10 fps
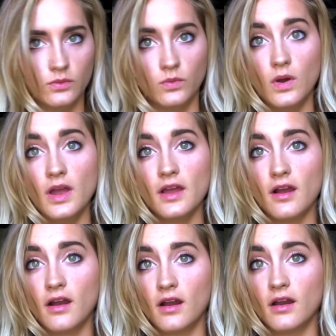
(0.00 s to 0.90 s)
What
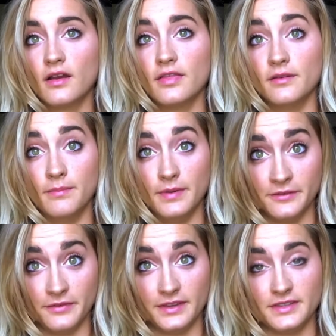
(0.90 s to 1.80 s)
are the
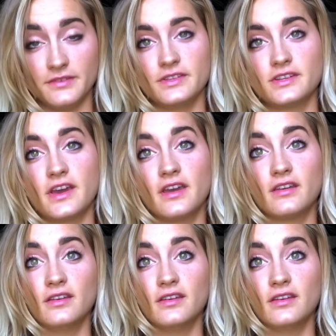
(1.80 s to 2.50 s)
benefits of the diet?